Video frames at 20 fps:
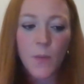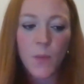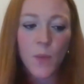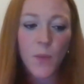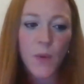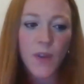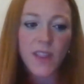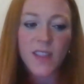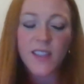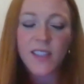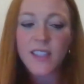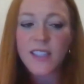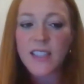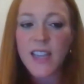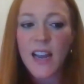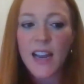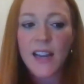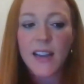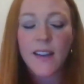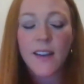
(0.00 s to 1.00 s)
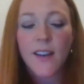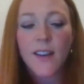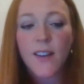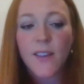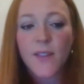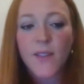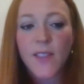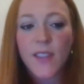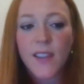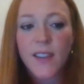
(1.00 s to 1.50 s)
with the design
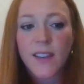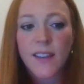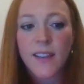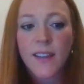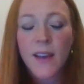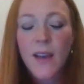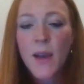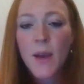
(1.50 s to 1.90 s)
of the